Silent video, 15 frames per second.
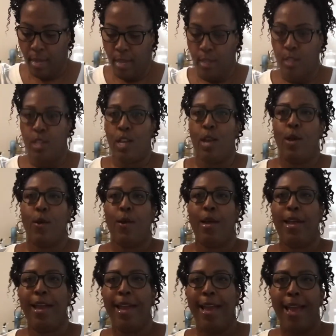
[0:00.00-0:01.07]
So,
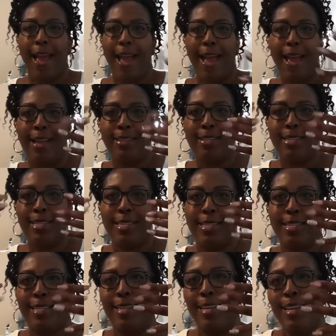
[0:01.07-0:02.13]
as
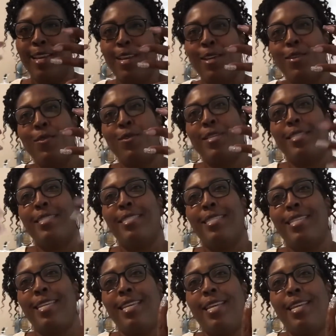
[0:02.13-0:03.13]
you can see,